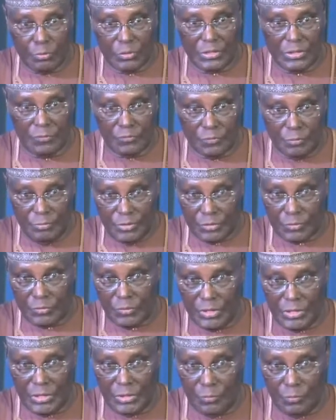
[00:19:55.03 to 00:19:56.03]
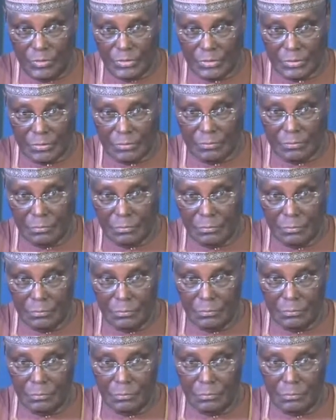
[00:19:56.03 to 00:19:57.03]
him to make sure he wins."
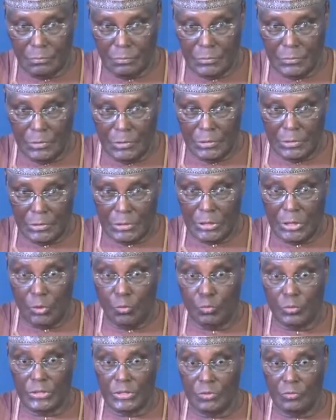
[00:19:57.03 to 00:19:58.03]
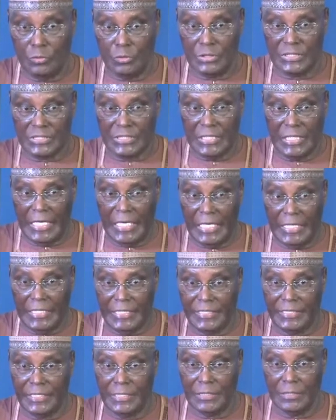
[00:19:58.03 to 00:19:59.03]
Shehu did not say
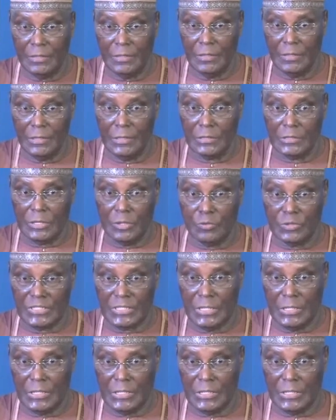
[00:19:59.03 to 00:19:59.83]
anything. Shehu said,